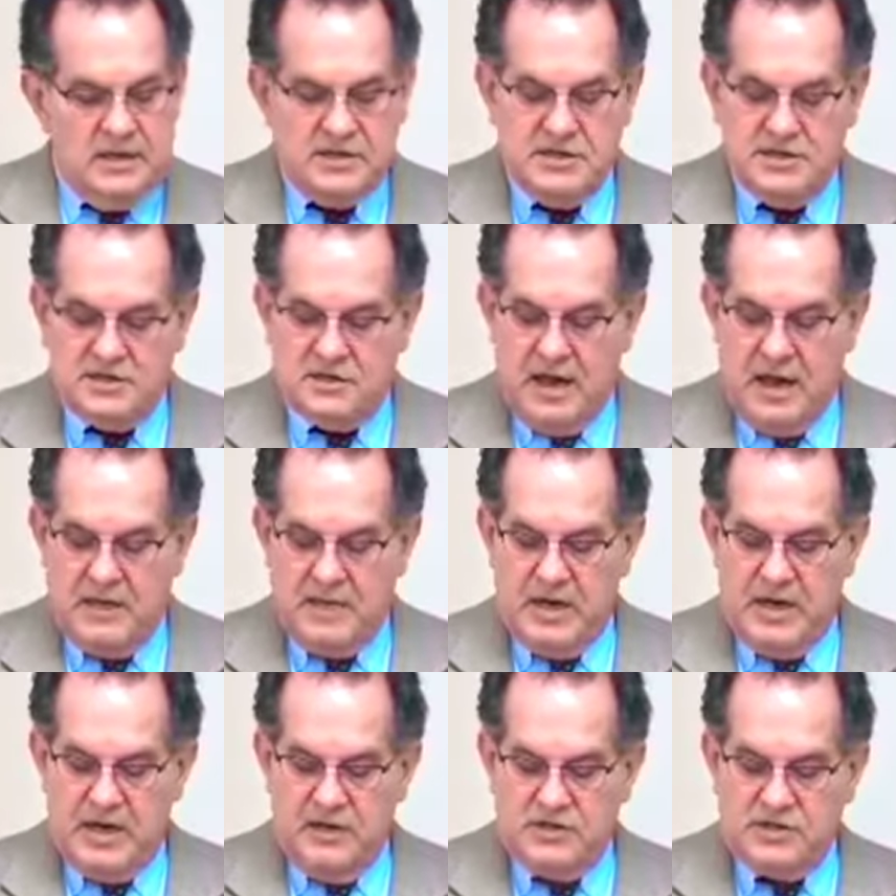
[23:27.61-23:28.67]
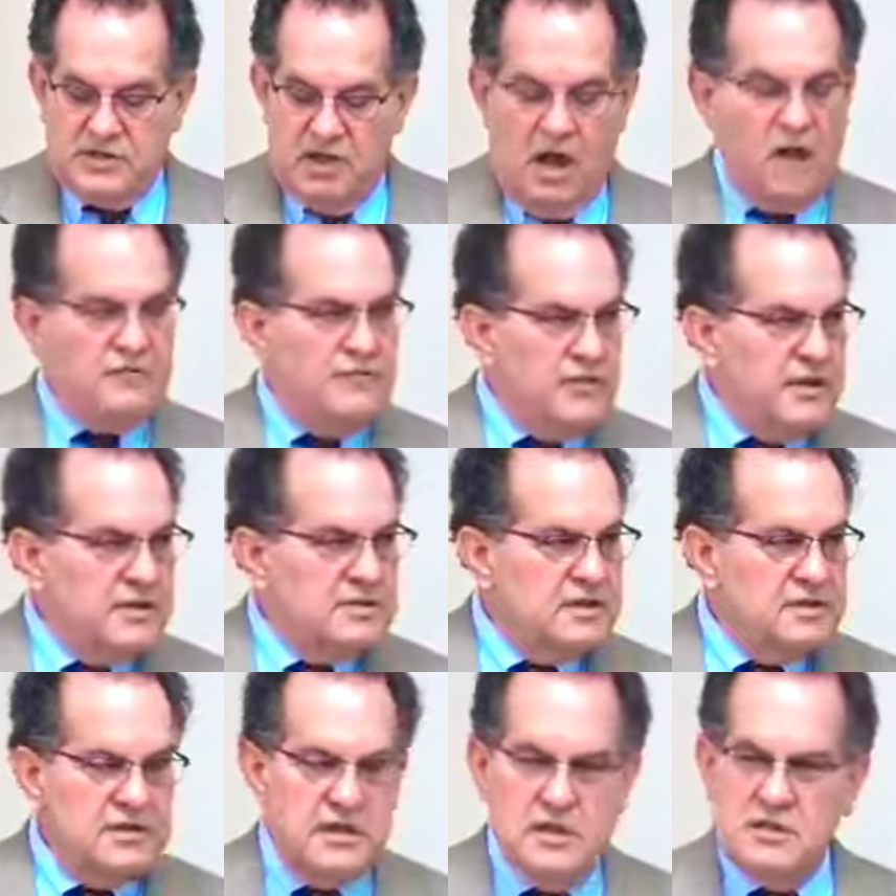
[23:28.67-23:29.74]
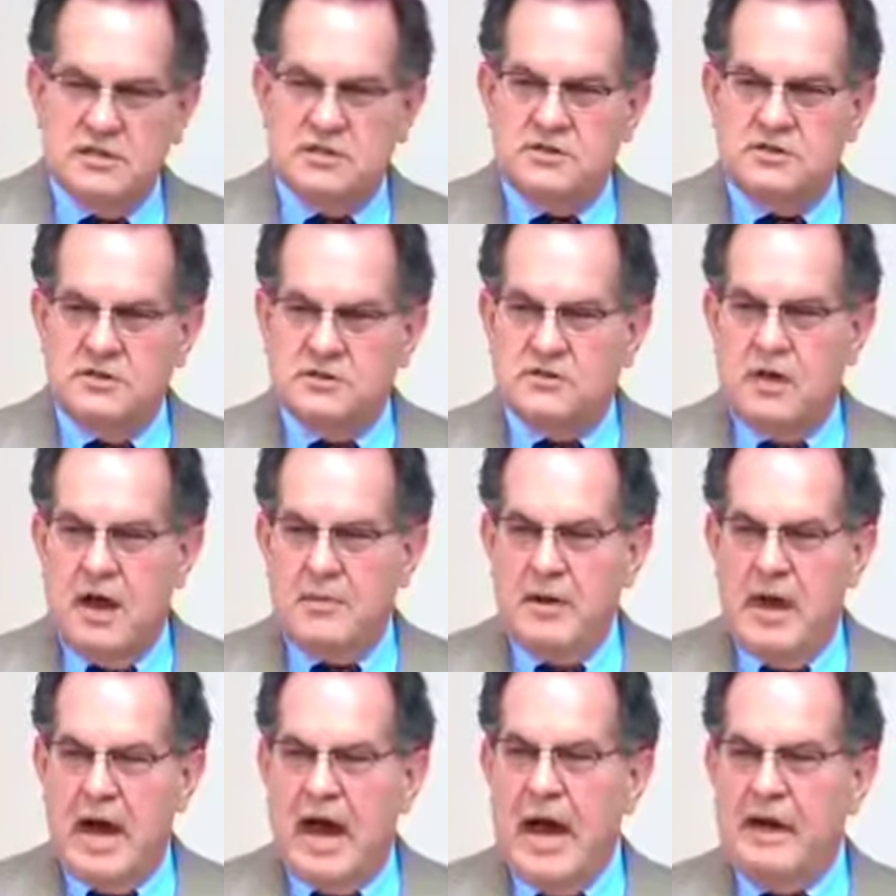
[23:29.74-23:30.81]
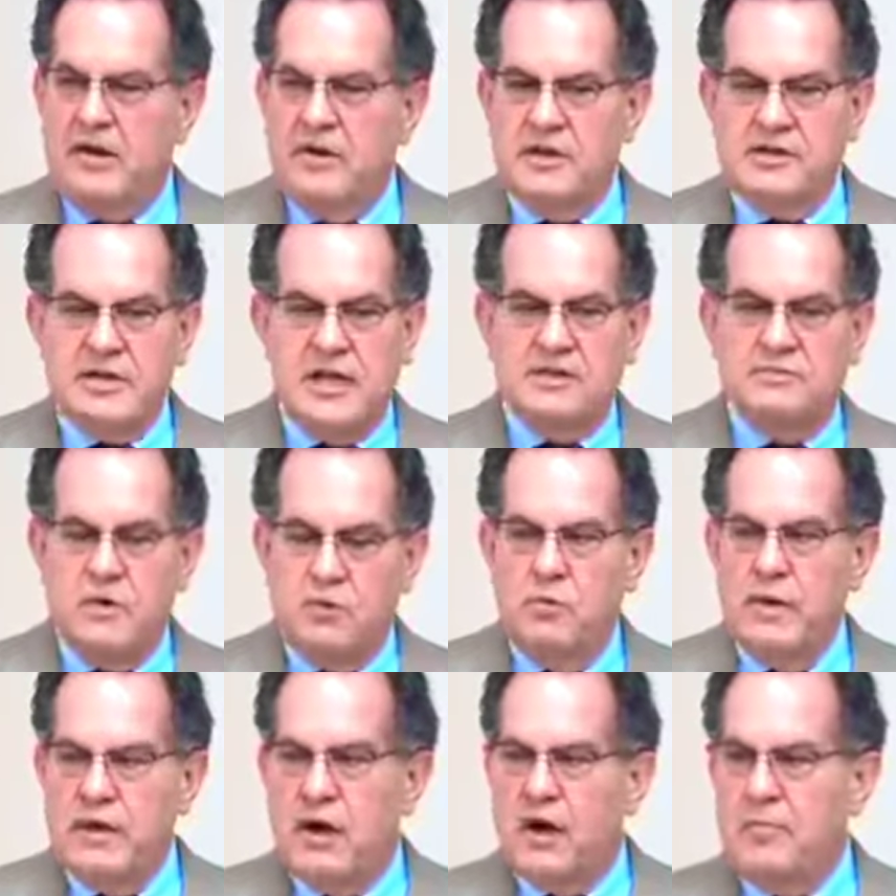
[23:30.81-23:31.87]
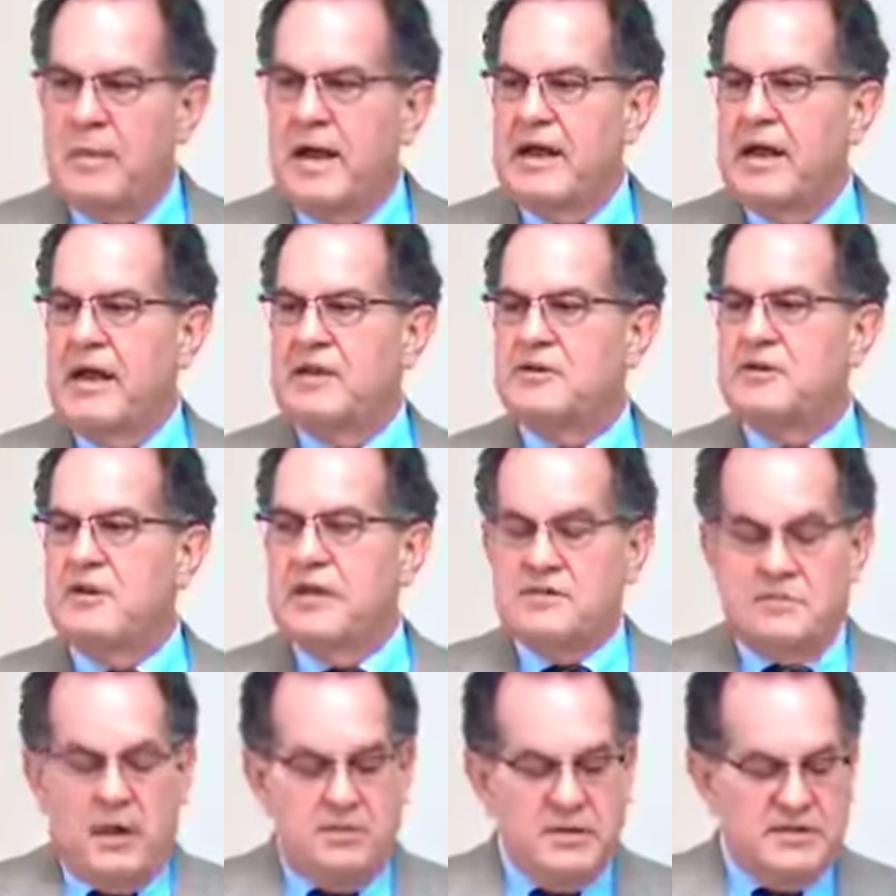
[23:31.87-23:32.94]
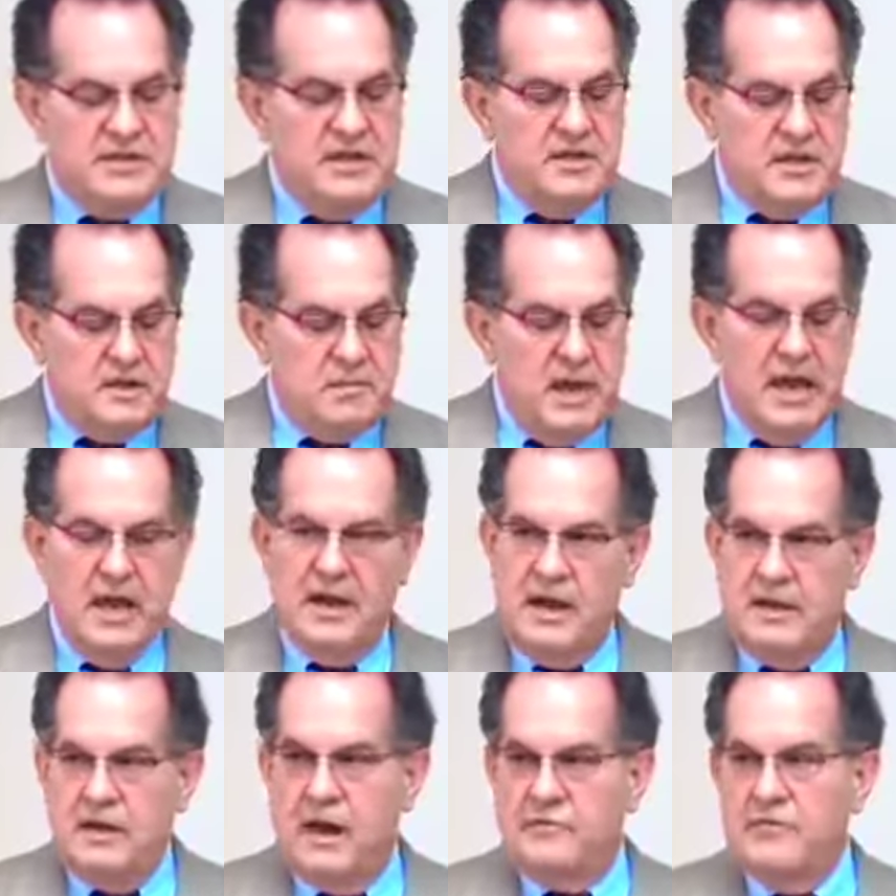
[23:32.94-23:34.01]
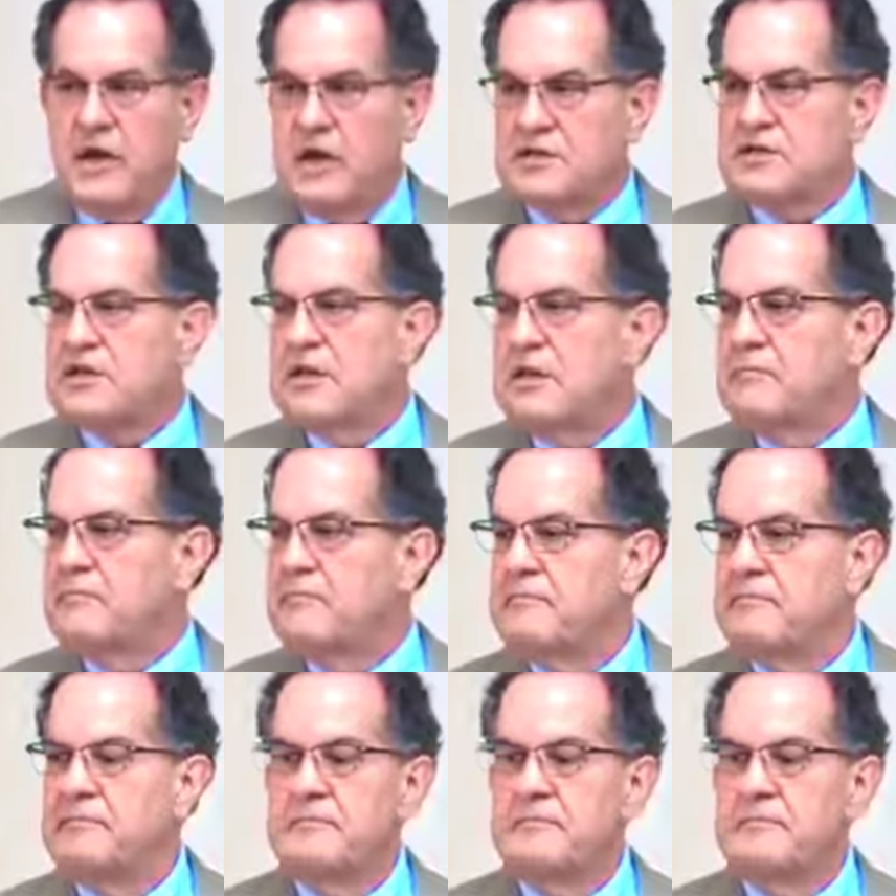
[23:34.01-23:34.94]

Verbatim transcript: It's describing here slothfulness. It's describing idleness. That's what we are by nature. That's why we see the command, love not sleep.